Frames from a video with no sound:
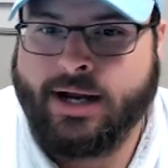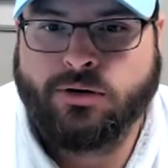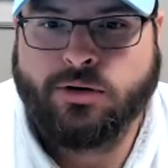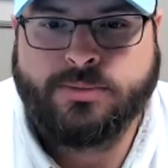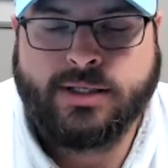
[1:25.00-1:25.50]

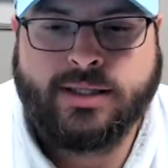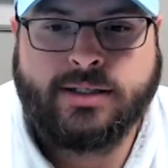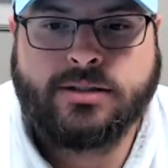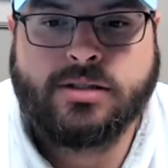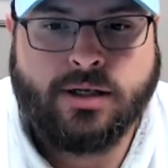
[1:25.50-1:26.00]
algorithmic
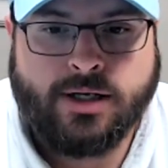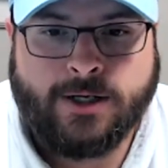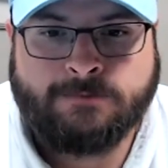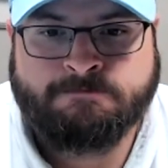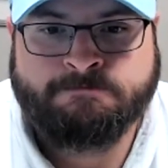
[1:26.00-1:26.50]
thing
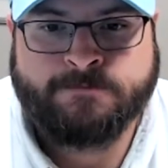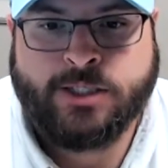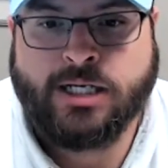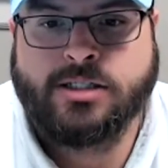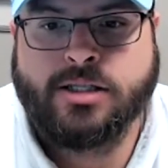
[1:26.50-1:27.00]
to
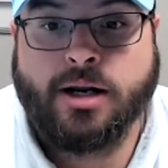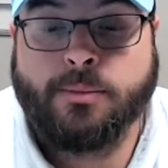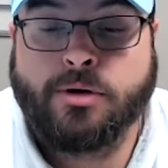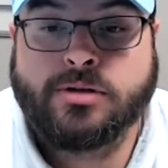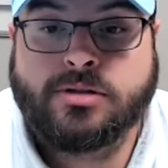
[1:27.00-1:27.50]
change the
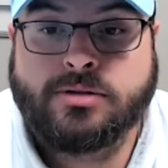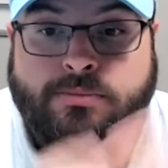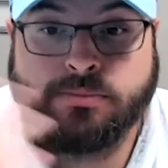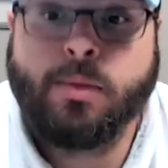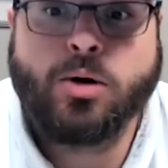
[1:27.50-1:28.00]
numbers
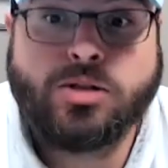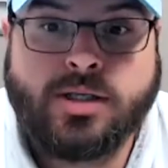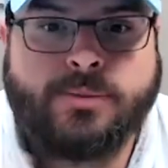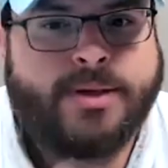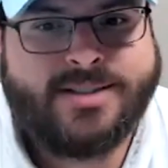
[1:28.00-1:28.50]

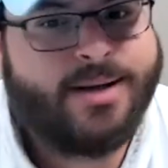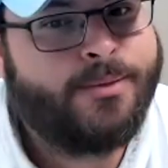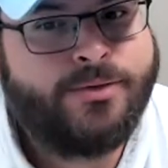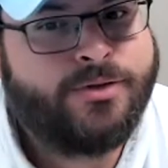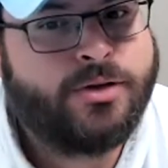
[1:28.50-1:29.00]
mostly, but
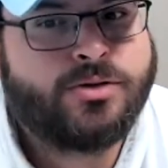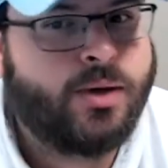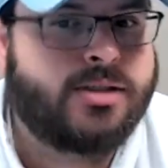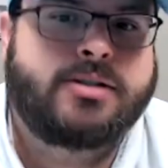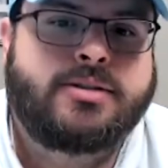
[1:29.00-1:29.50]
some of those
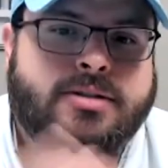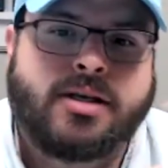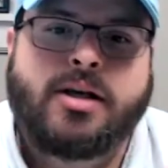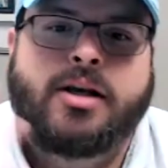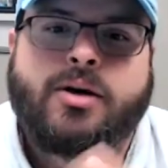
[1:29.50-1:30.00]

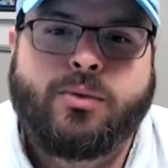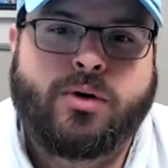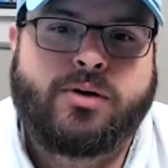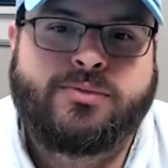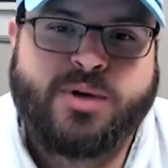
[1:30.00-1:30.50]
questions
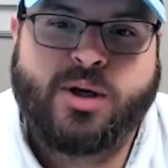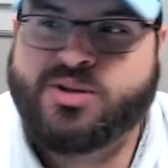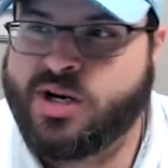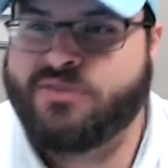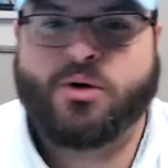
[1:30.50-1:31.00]
were
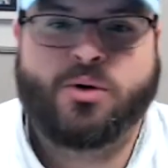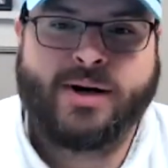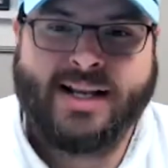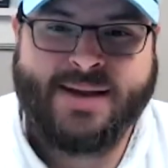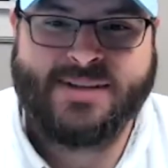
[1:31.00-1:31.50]
straightforward.
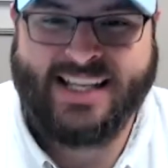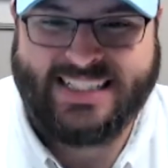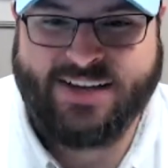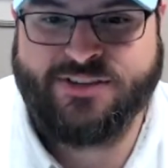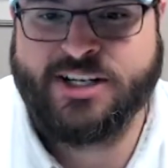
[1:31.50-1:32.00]
When it came to
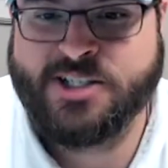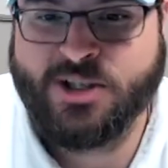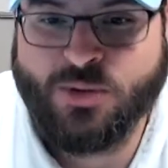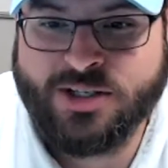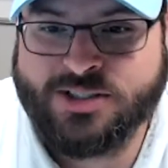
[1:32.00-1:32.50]
like
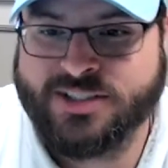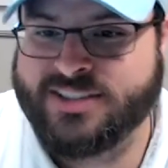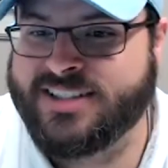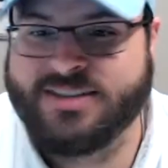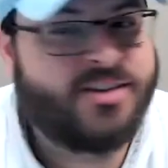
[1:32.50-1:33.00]
definition
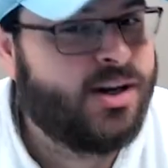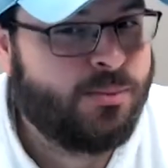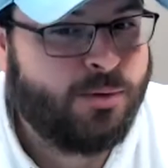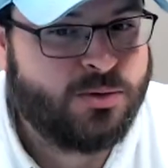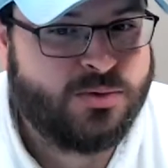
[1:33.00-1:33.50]
questions and
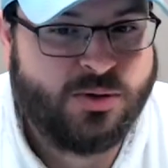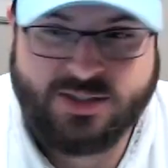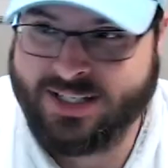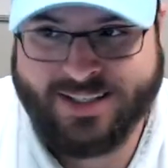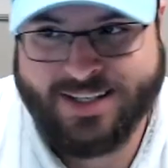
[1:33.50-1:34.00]
they're multiple
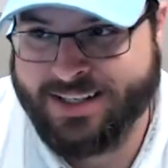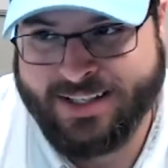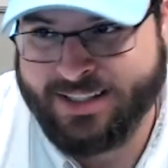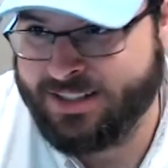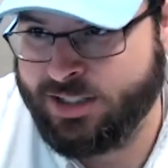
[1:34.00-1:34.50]
choice, like
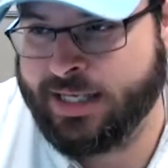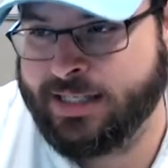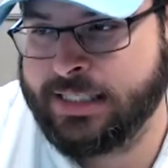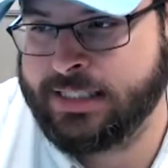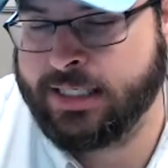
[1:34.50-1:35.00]
you
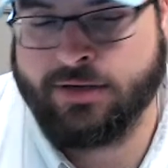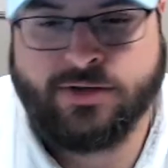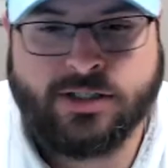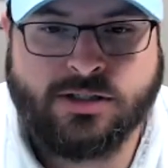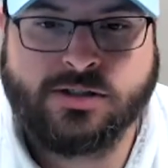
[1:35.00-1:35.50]
can't change the
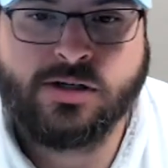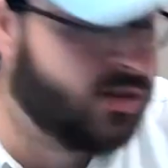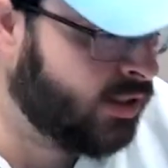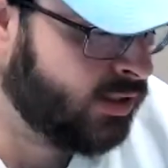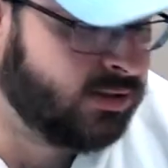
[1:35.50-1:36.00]
definition of
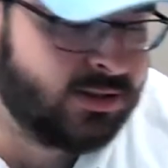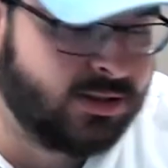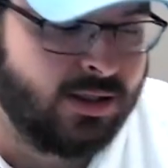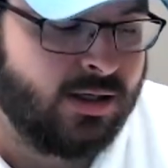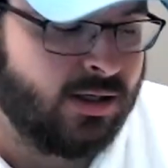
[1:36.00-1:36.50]
certain
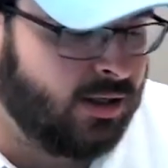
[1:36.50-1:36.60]
things.